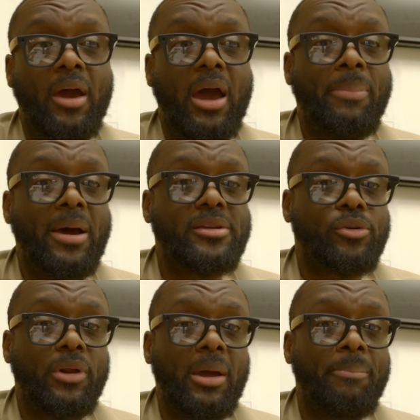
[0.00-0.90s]
about
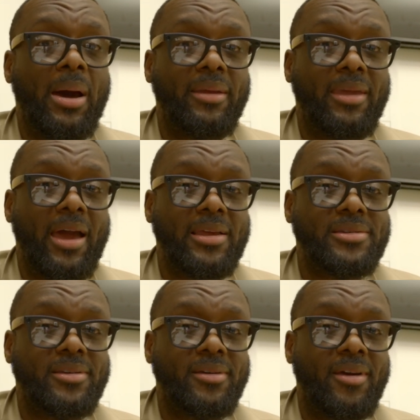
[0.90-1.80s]
starting a
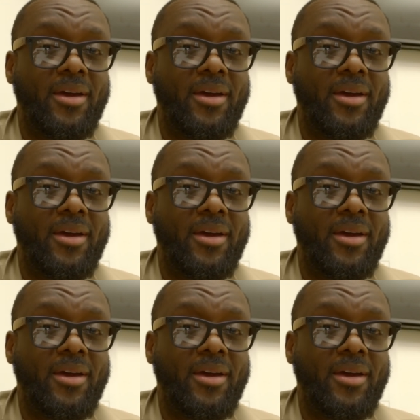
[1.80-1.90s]
podcast.